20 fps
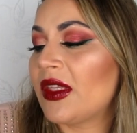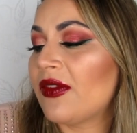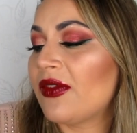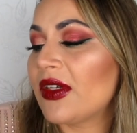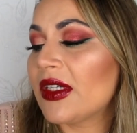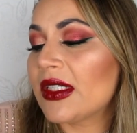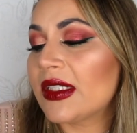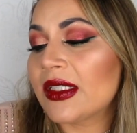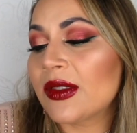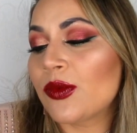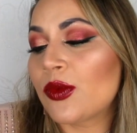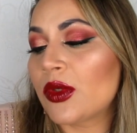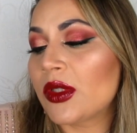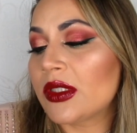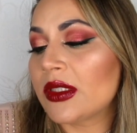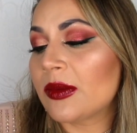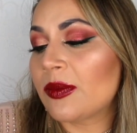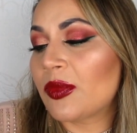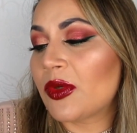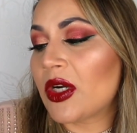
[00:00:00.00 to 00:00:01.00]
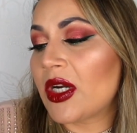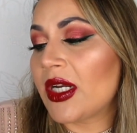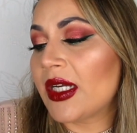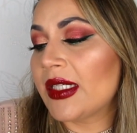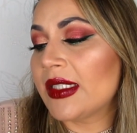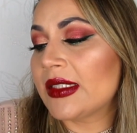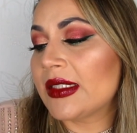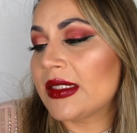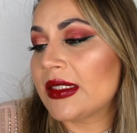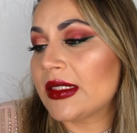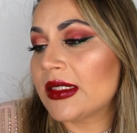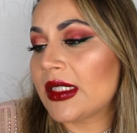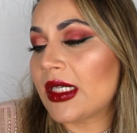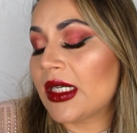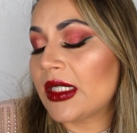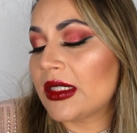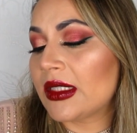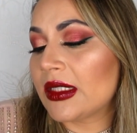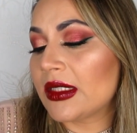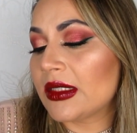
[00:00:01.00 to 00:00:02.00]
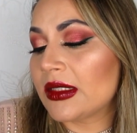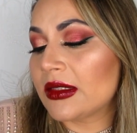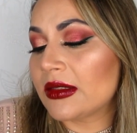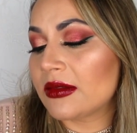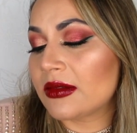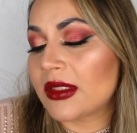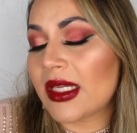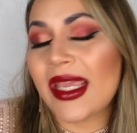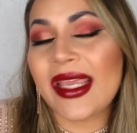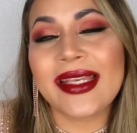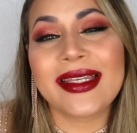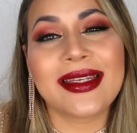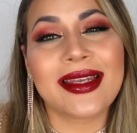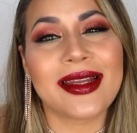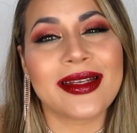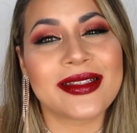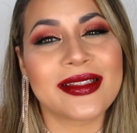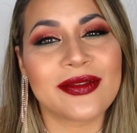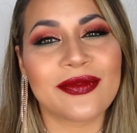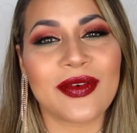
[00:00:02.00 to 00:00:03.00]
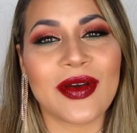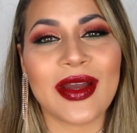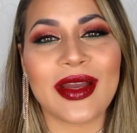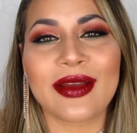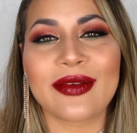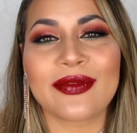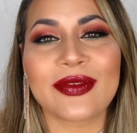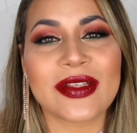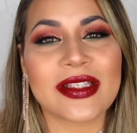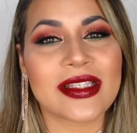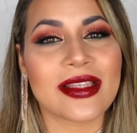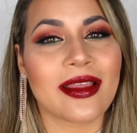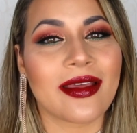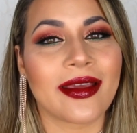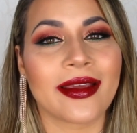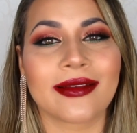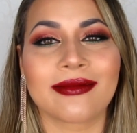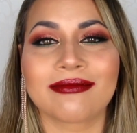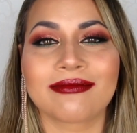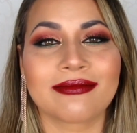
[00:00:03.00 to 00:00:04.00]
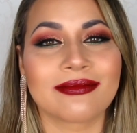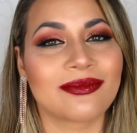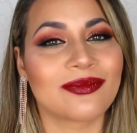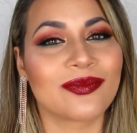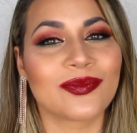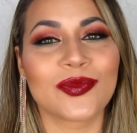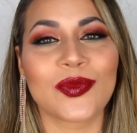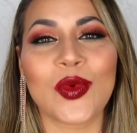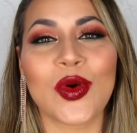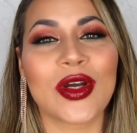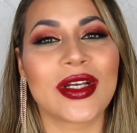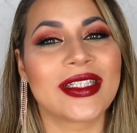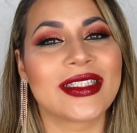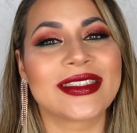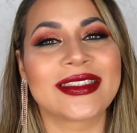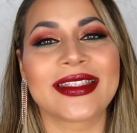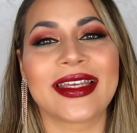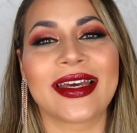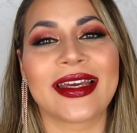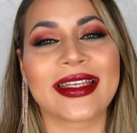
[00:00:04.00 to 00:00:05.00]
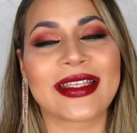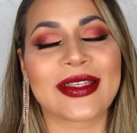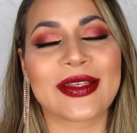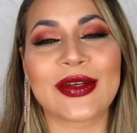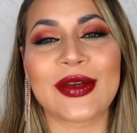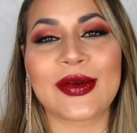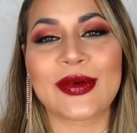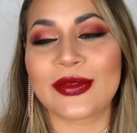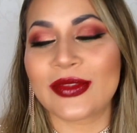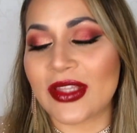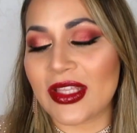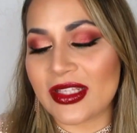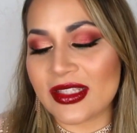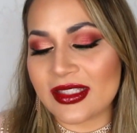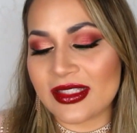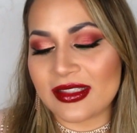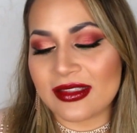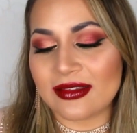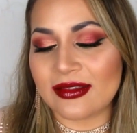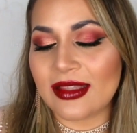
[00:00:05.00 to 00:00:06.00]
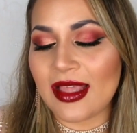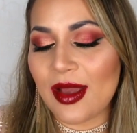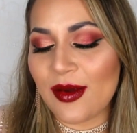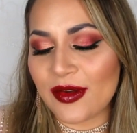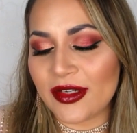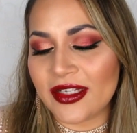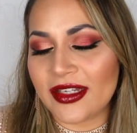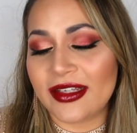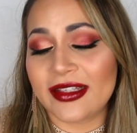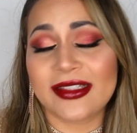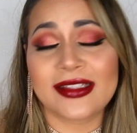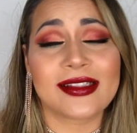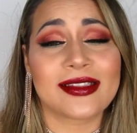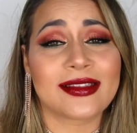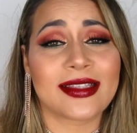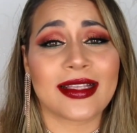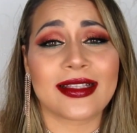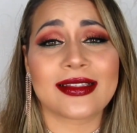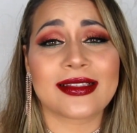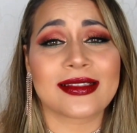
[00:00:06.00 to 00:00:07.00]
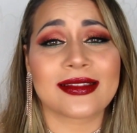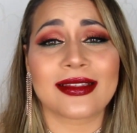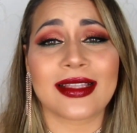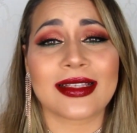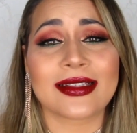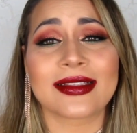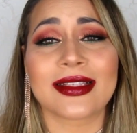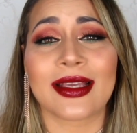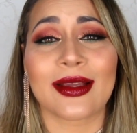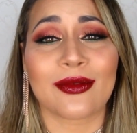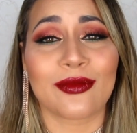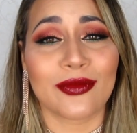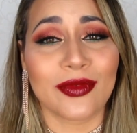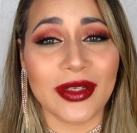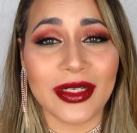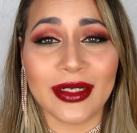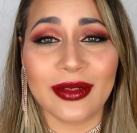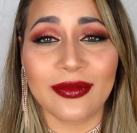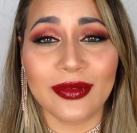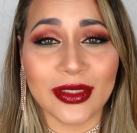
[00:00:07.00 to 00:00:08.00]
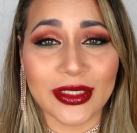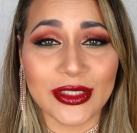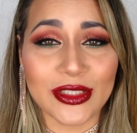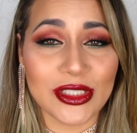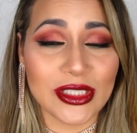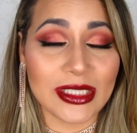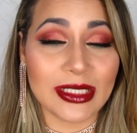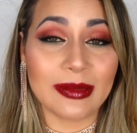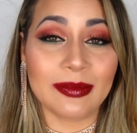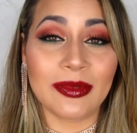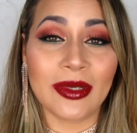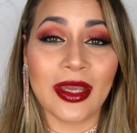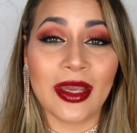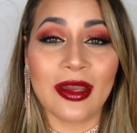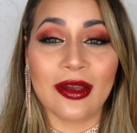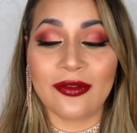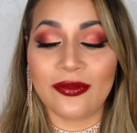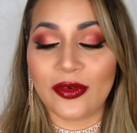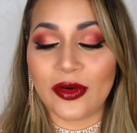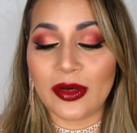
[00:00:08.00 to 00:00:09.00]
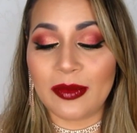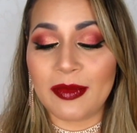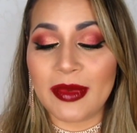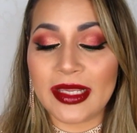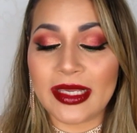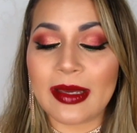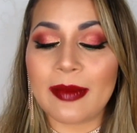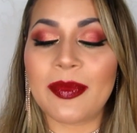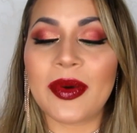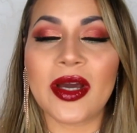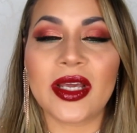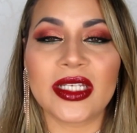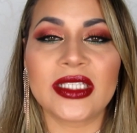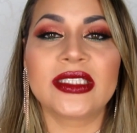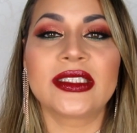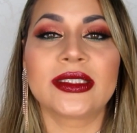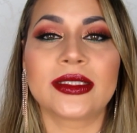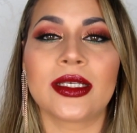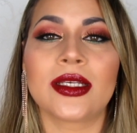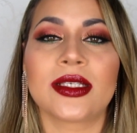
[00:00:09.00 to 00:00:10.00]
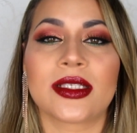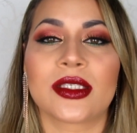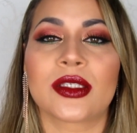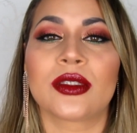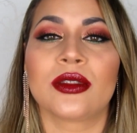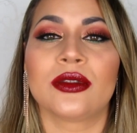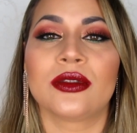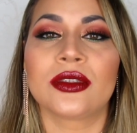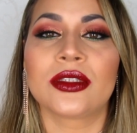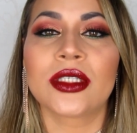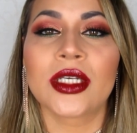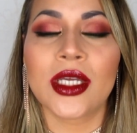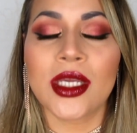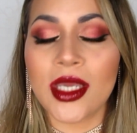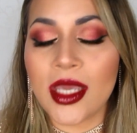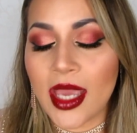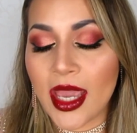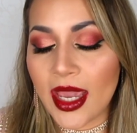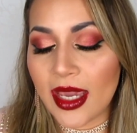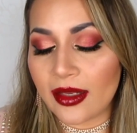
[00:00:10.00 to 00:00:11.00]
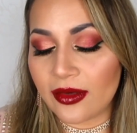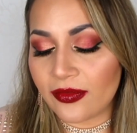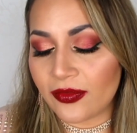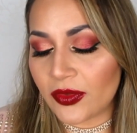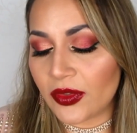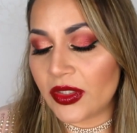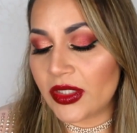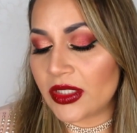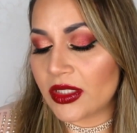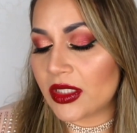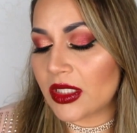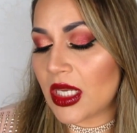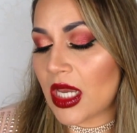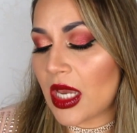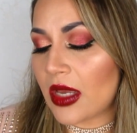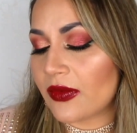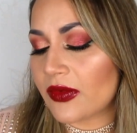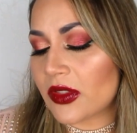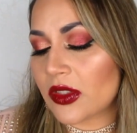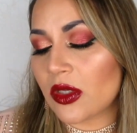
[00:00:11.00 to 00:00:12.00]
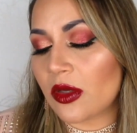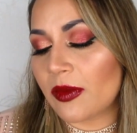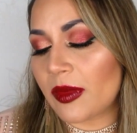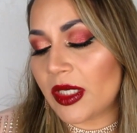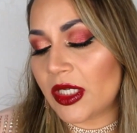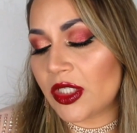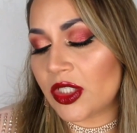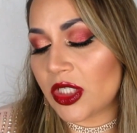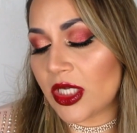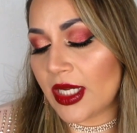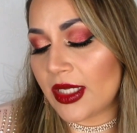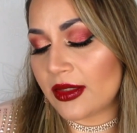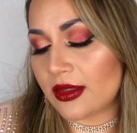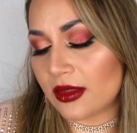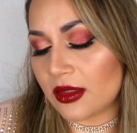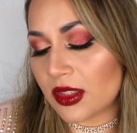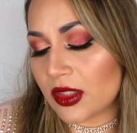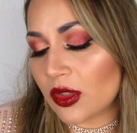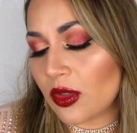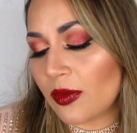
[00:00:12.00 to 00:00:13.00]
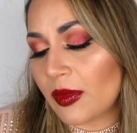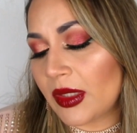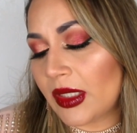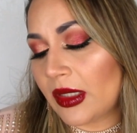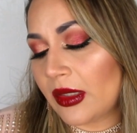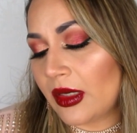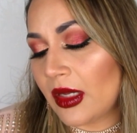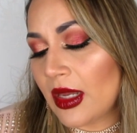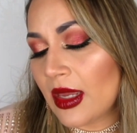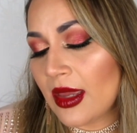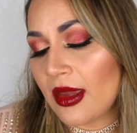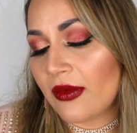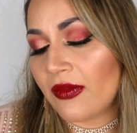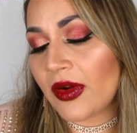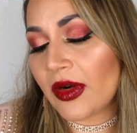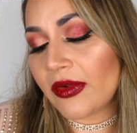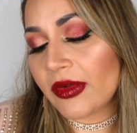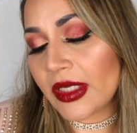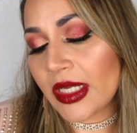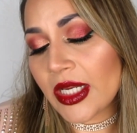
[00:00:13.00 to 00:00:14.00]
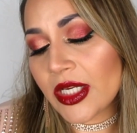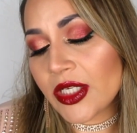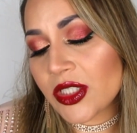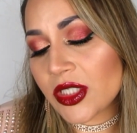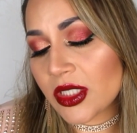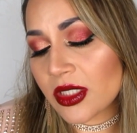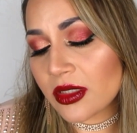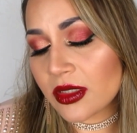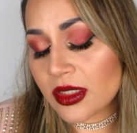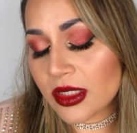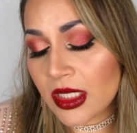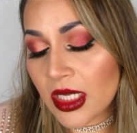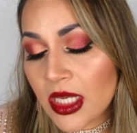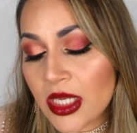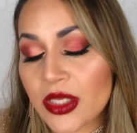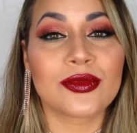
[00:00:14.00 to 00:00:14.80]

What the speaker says: Definitely worth the price. I think $8.95 is like, what is that, you know? That's nowadays, that's like really cheap for a makeup palette this good, and for it to have so many shades and so many variations.